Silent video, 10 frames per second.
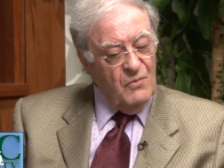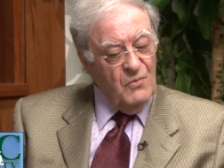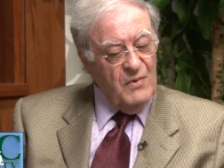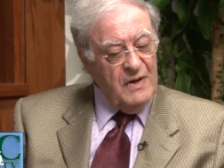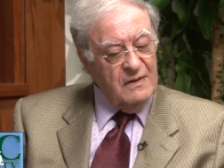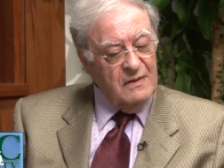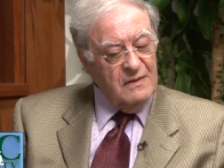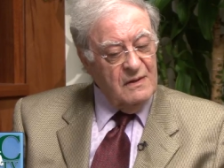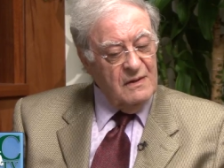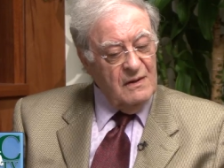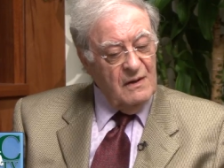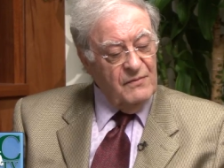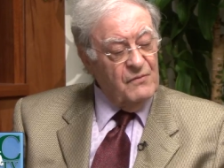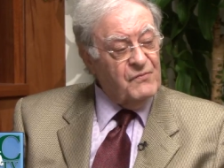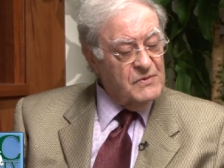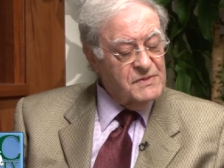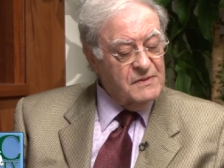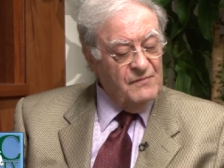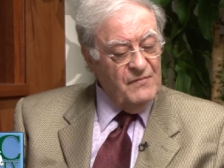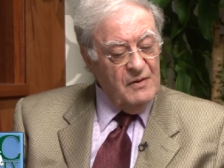when on the 1st
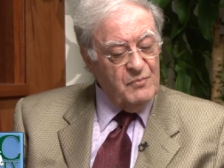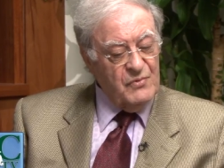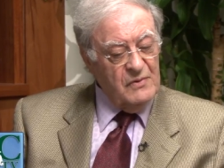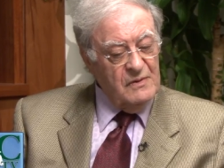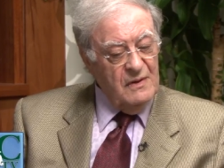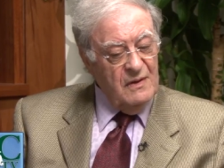of April,